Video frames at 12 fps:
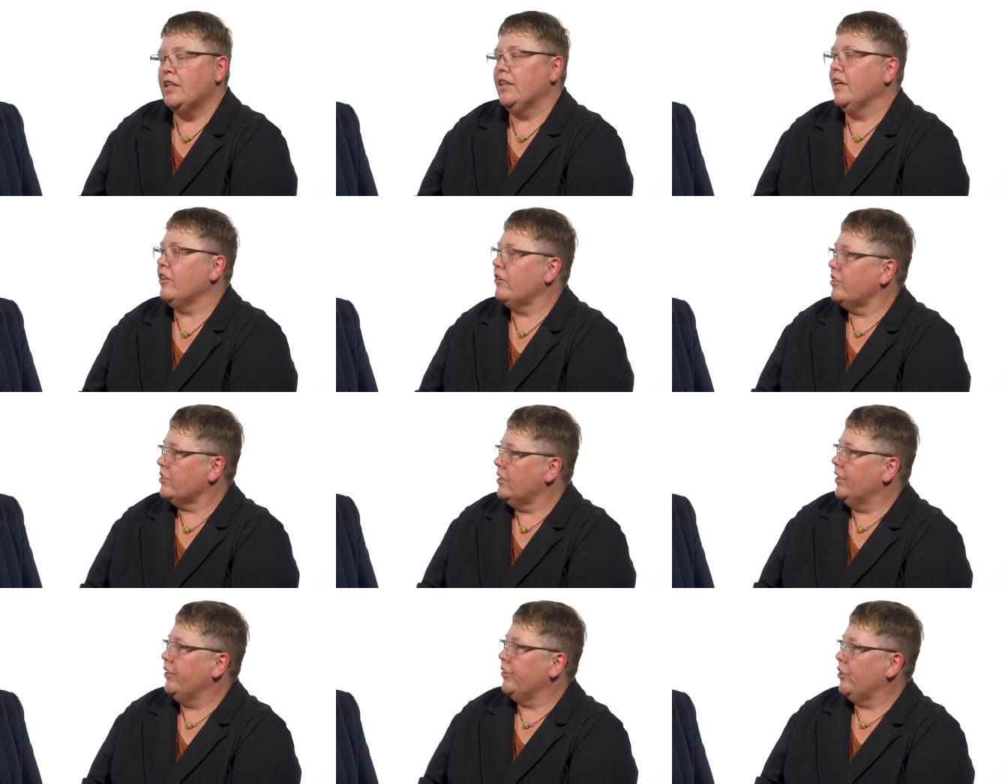The other is
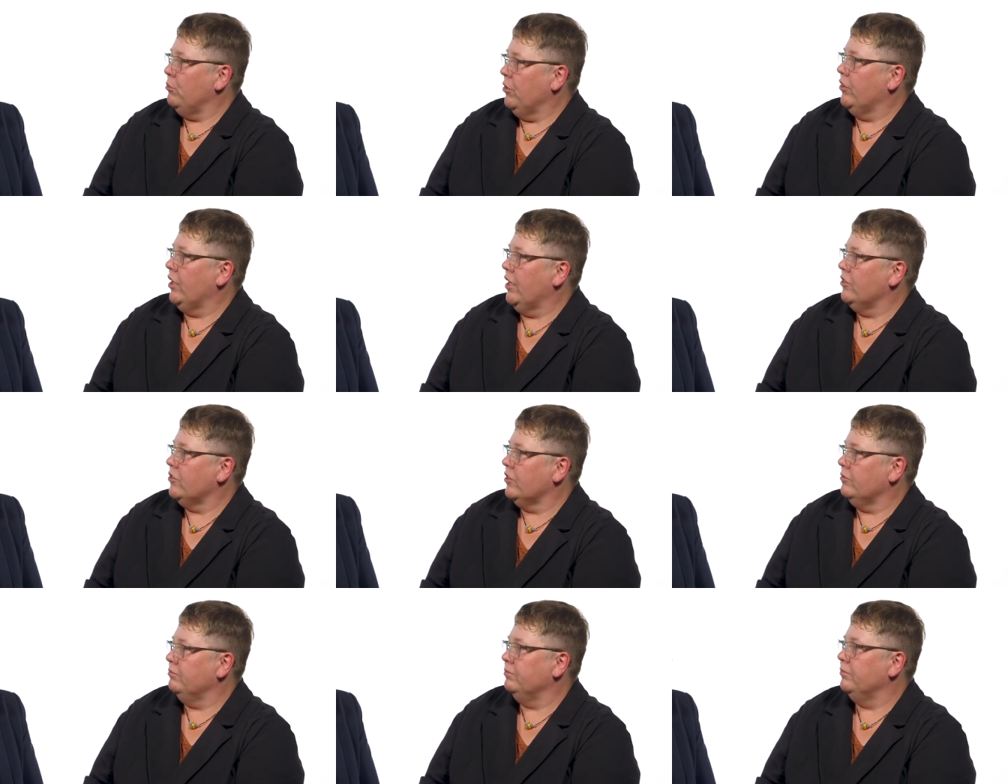clear
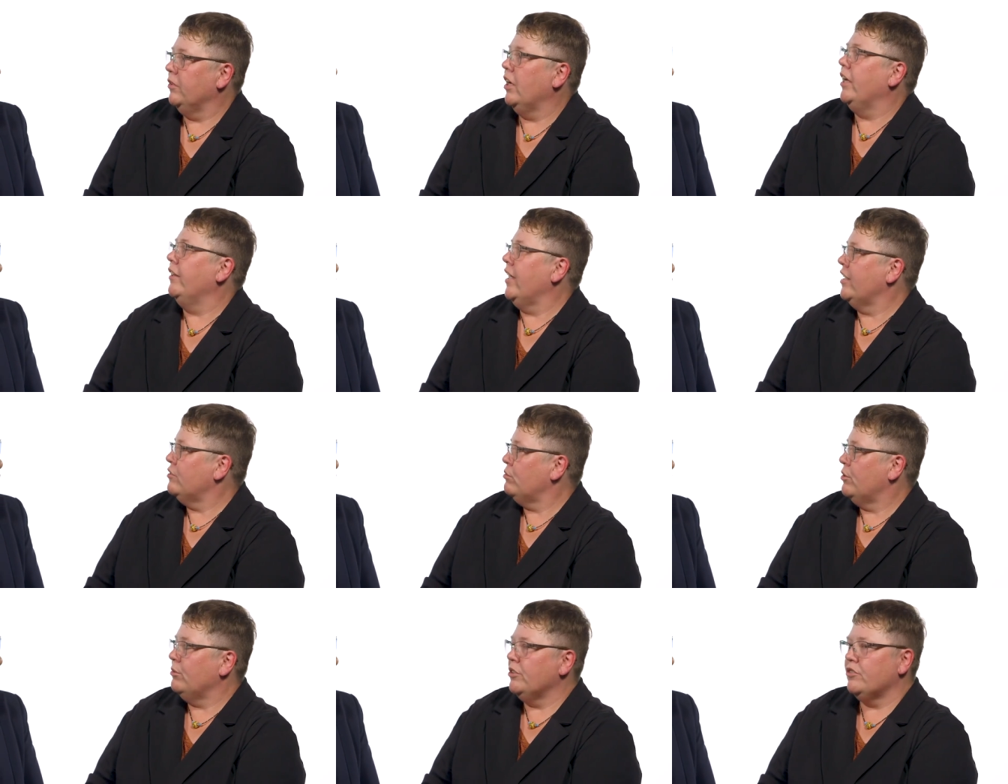communication. And that's
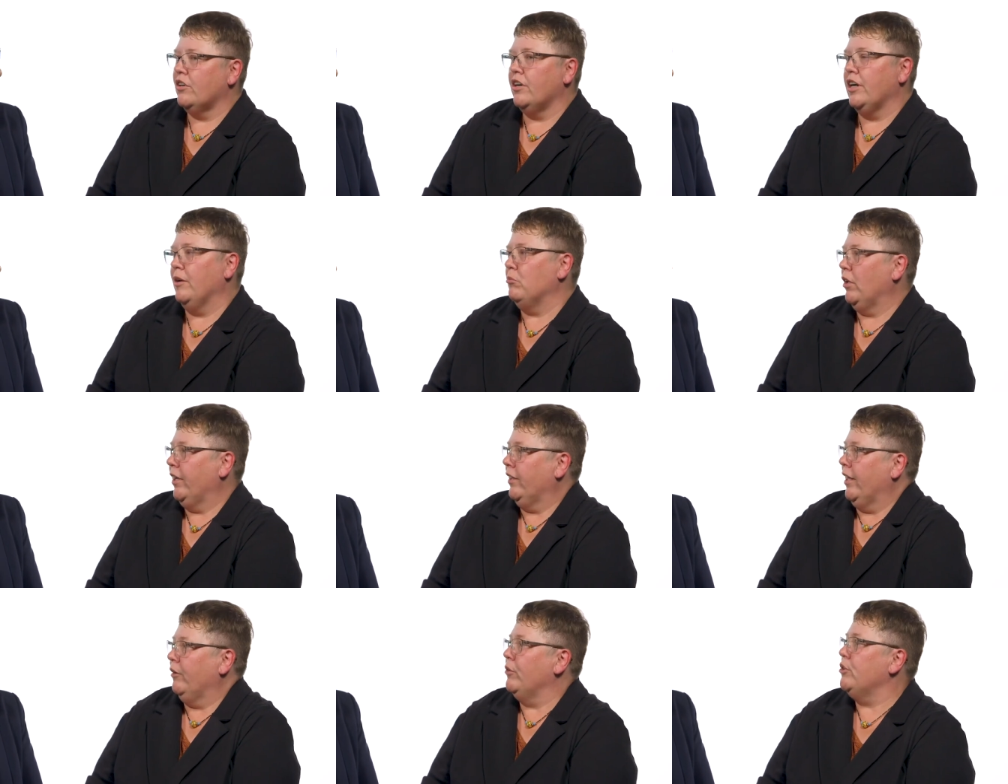where we start in plain
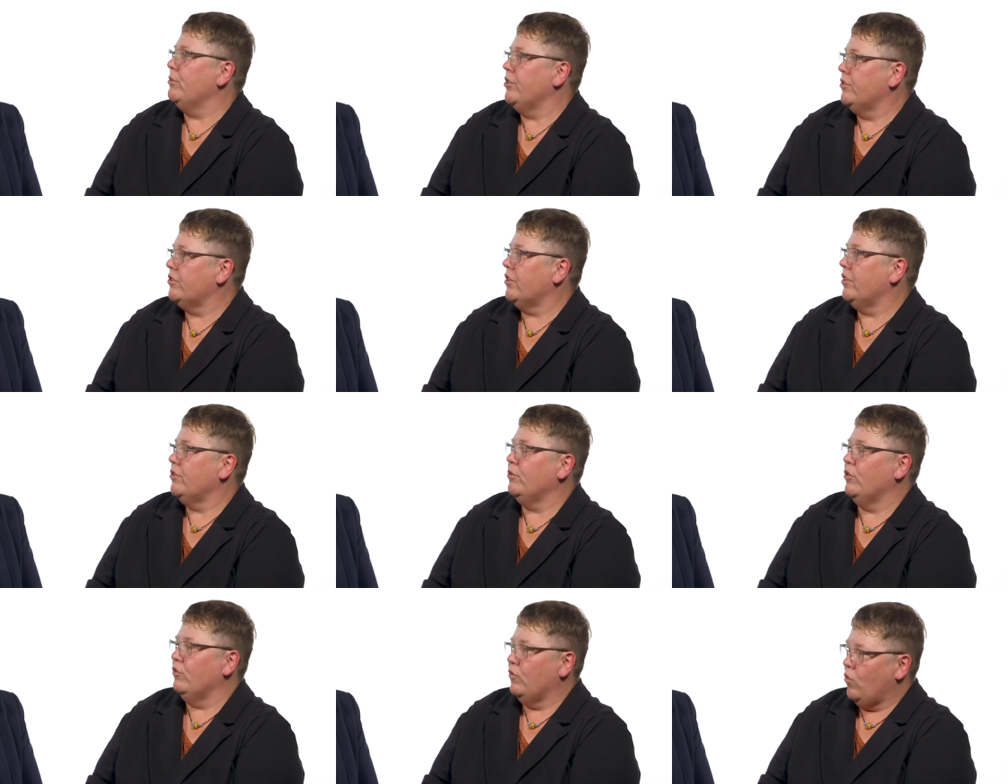language, where you start
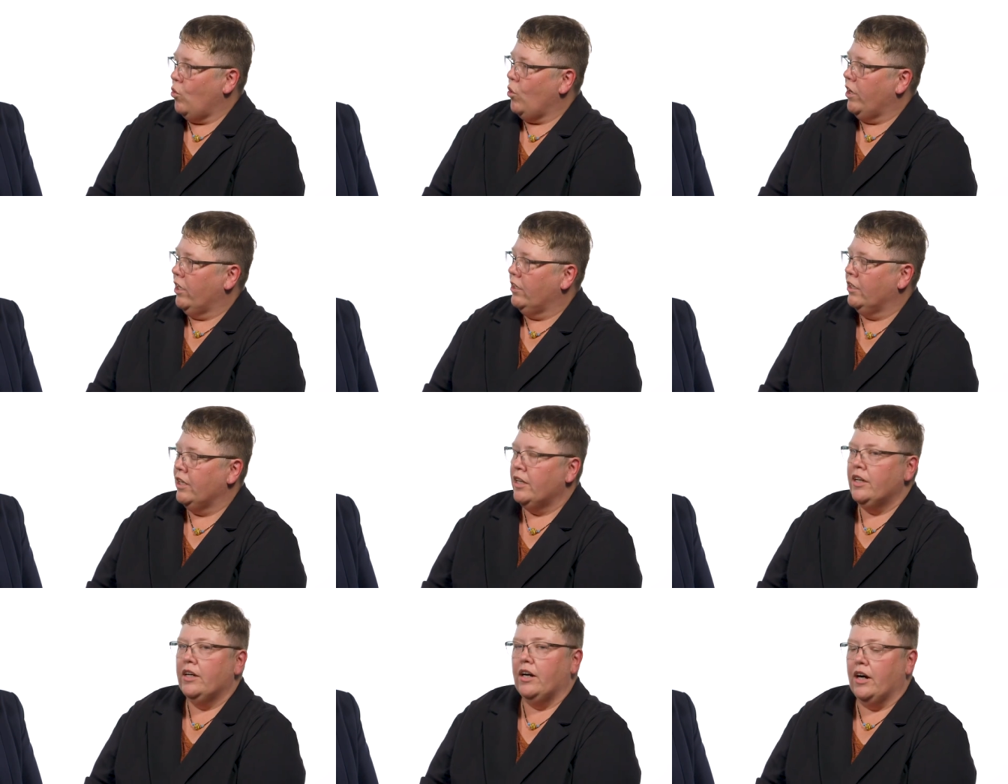to avoid
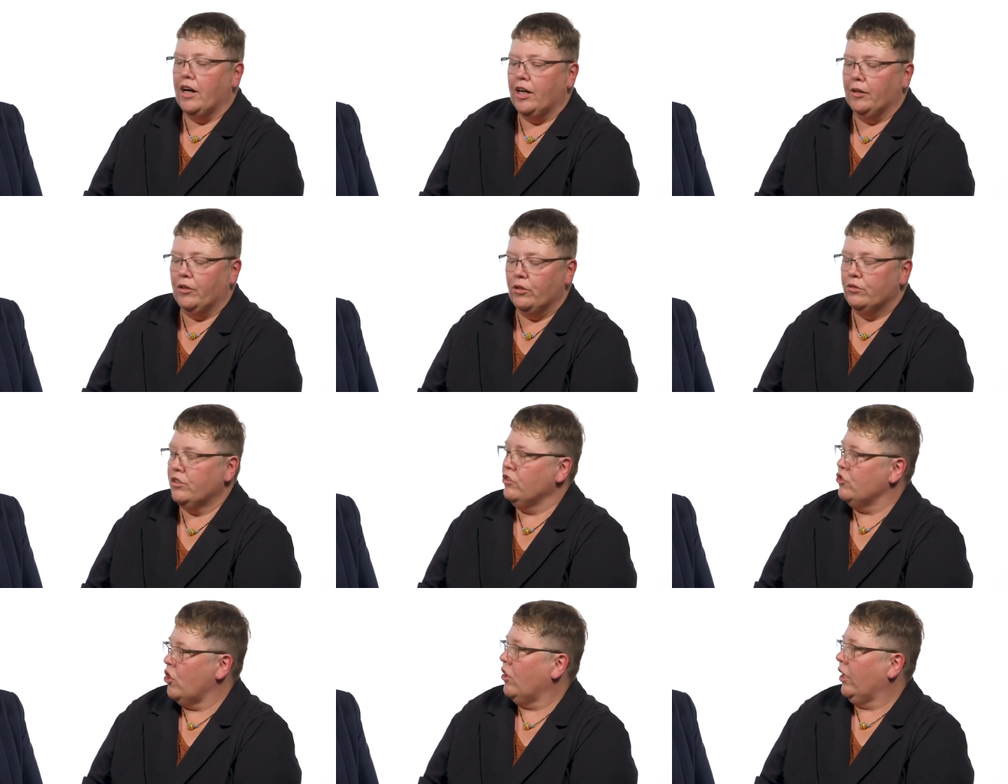using
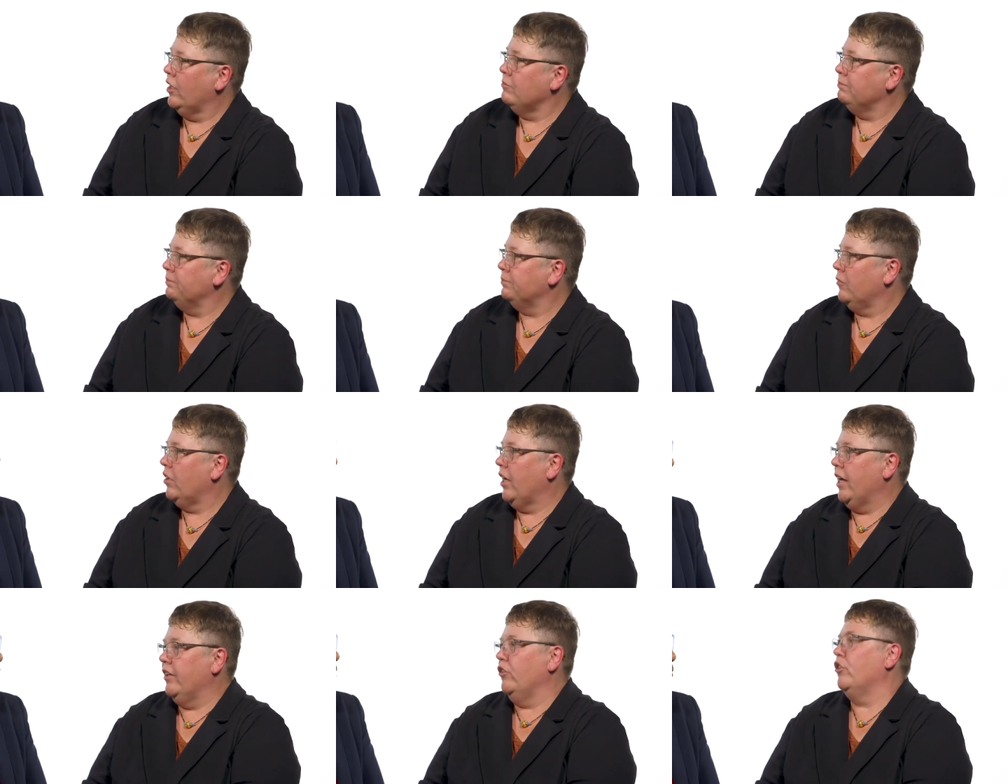jargon
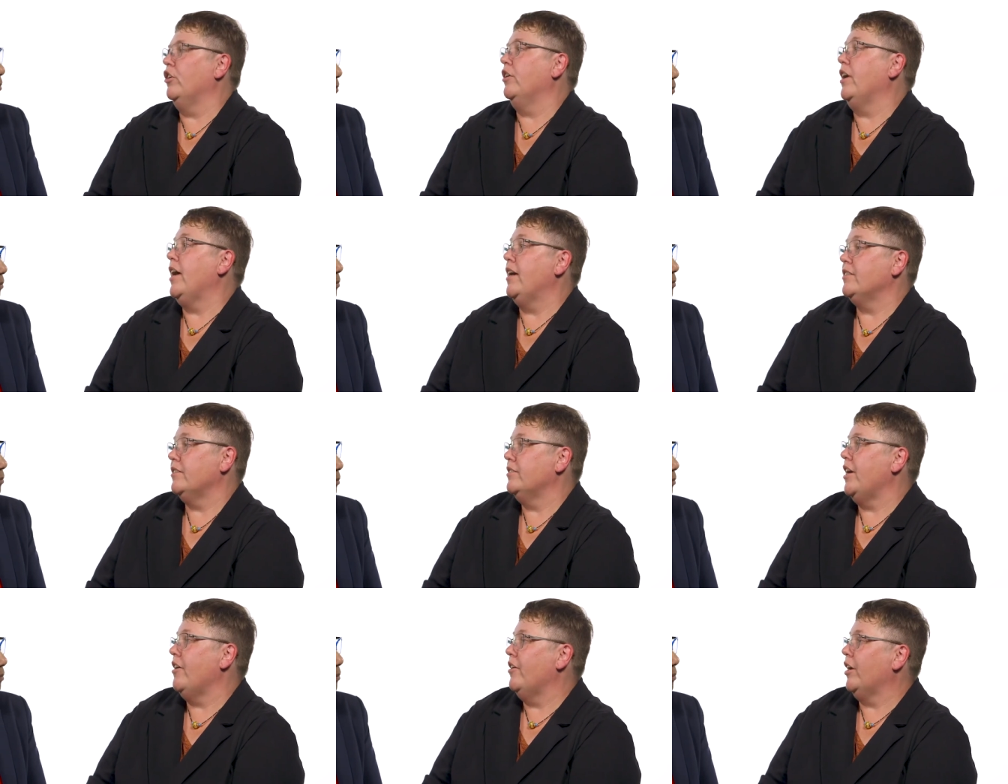and your
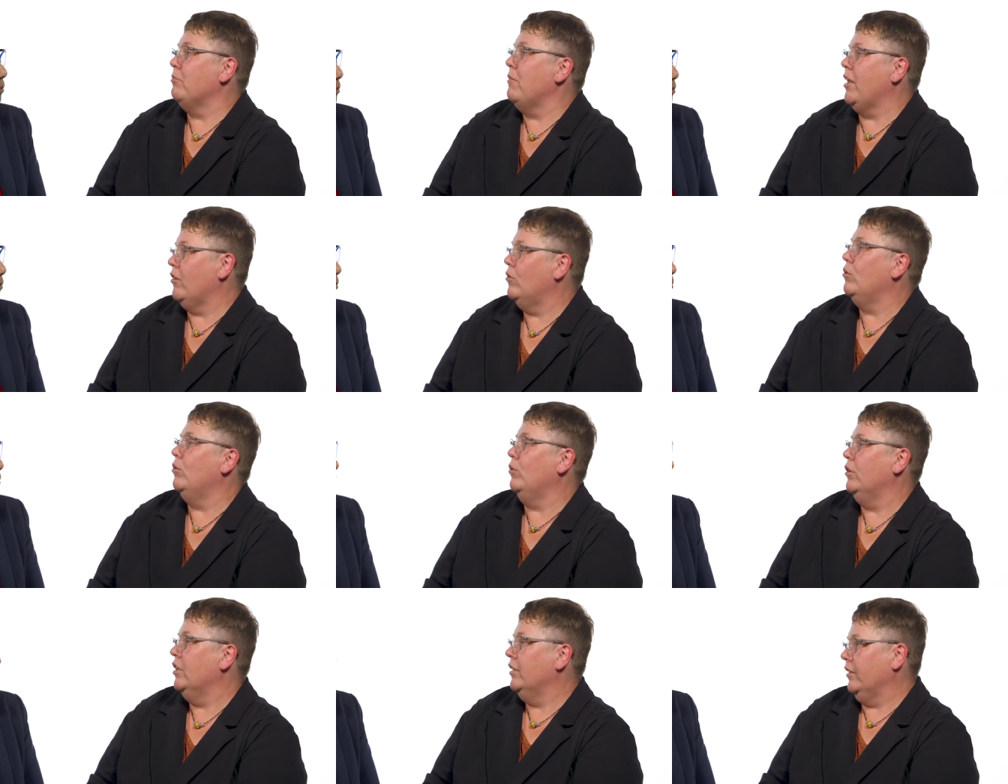esoteric
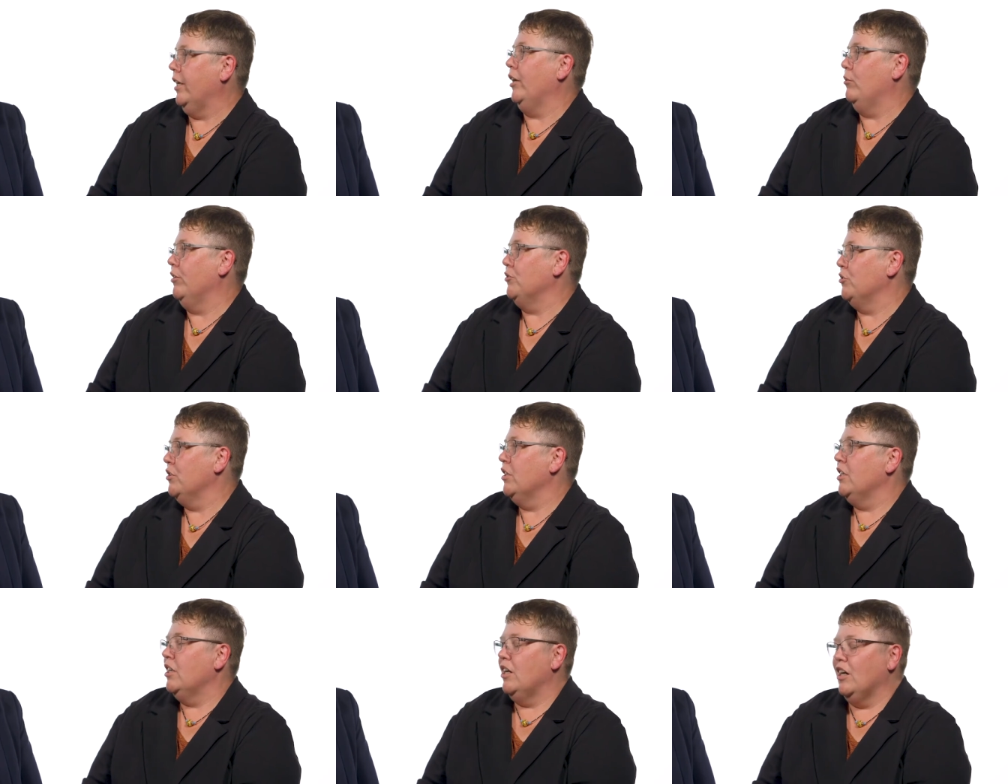medical language.
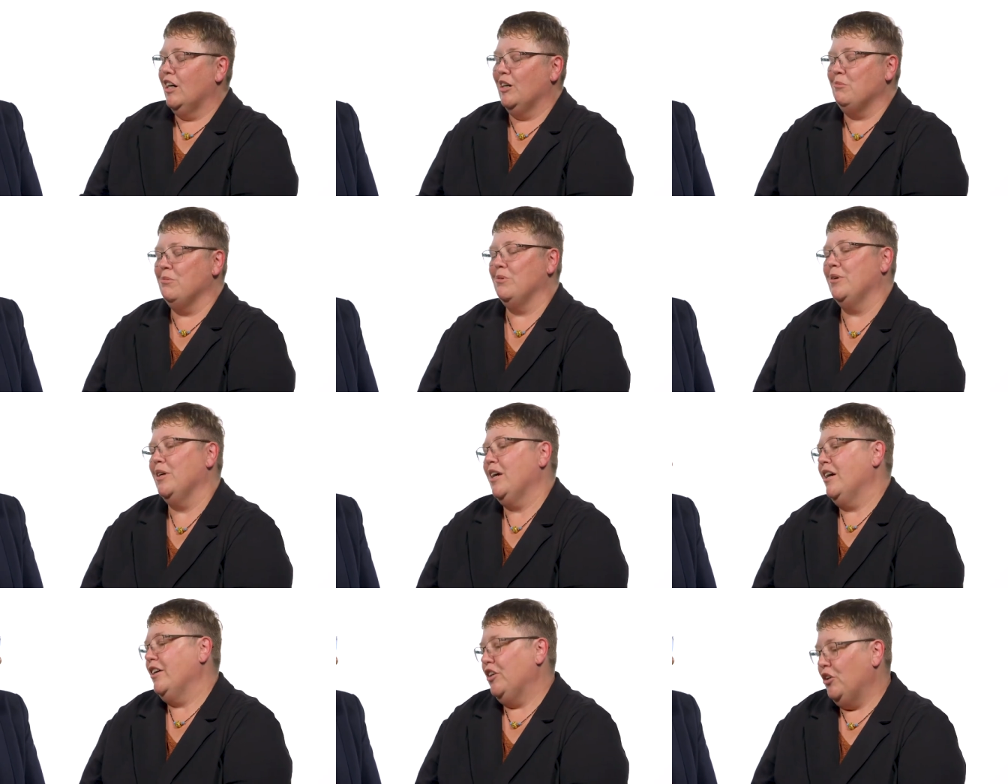
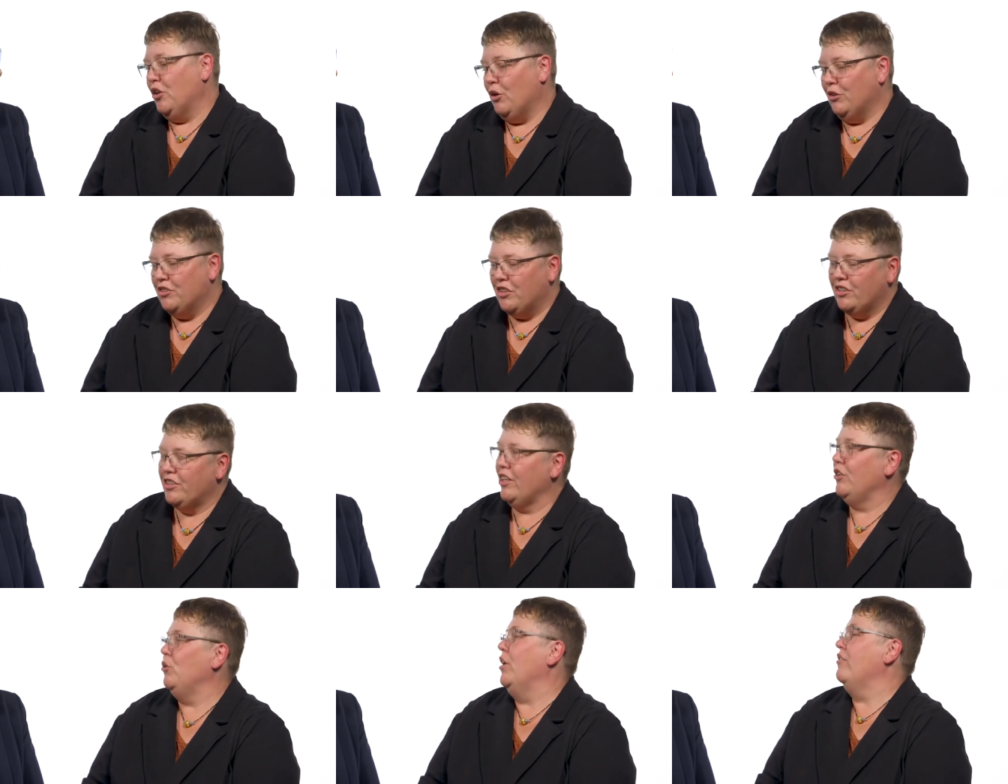Instead of
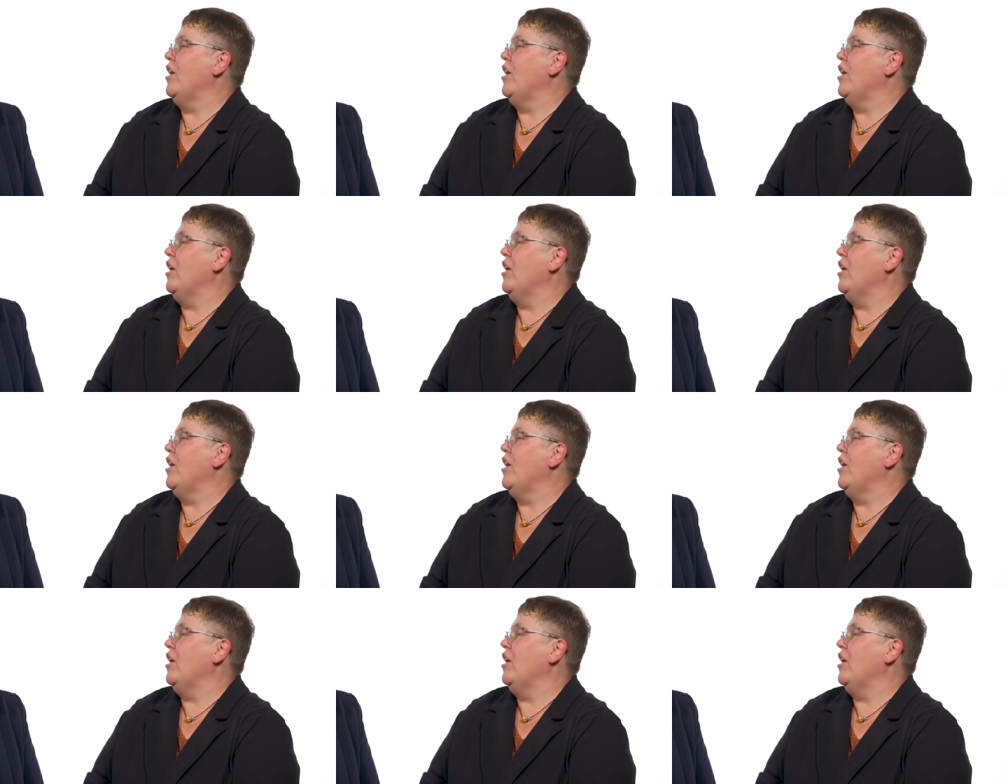saying you have